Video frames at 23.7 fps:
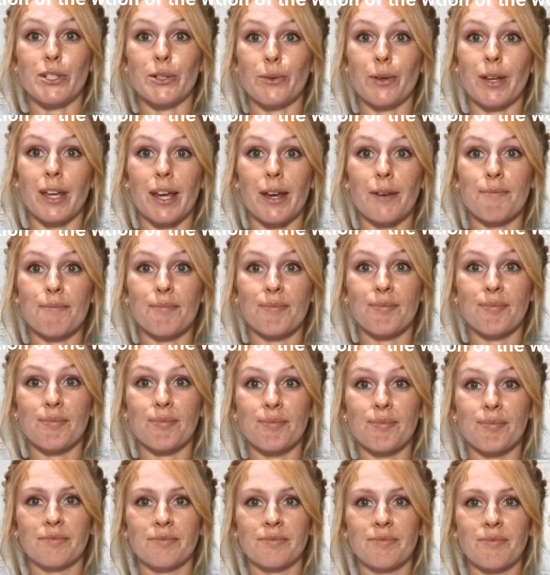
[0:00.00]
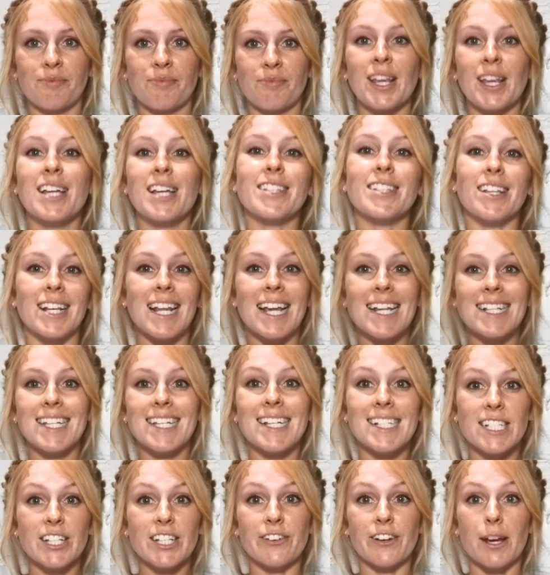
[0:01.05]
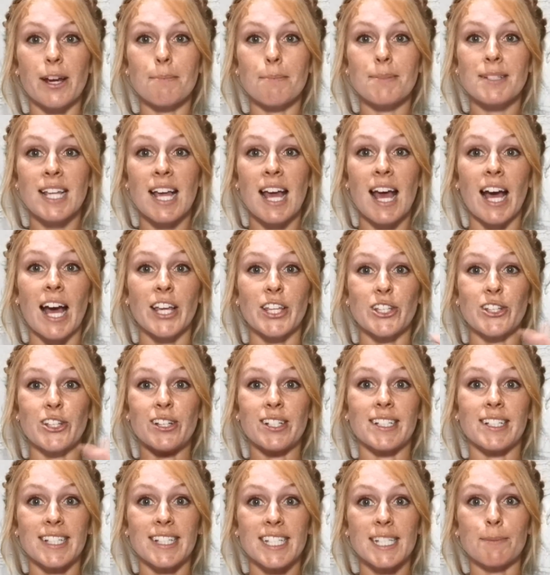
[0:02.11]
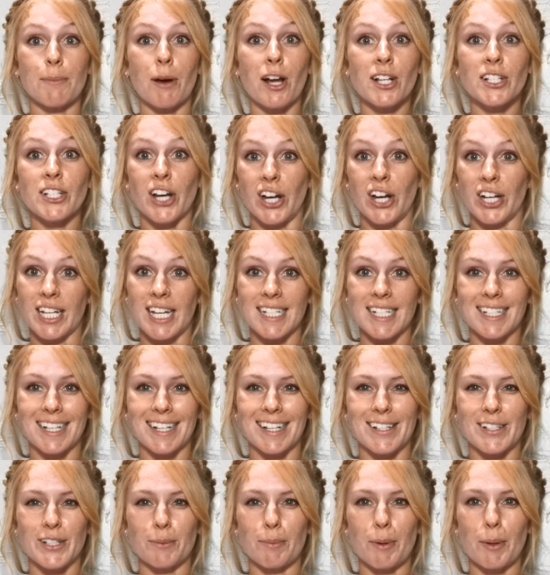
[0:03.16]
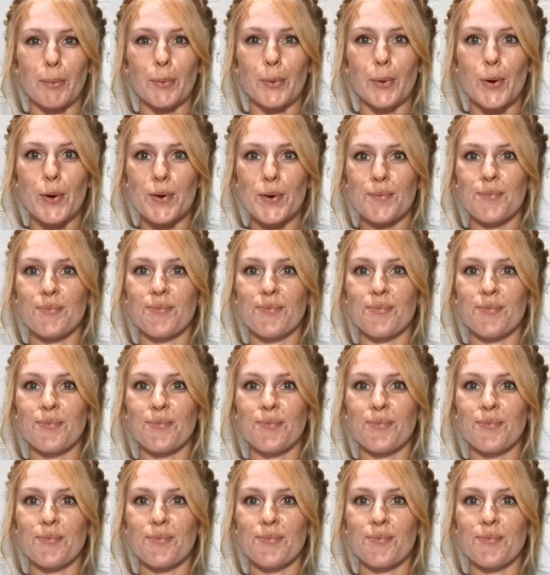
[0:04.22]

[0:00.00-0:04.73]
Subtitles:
doing it. So let's get to grips at using SMART targets a little bit more.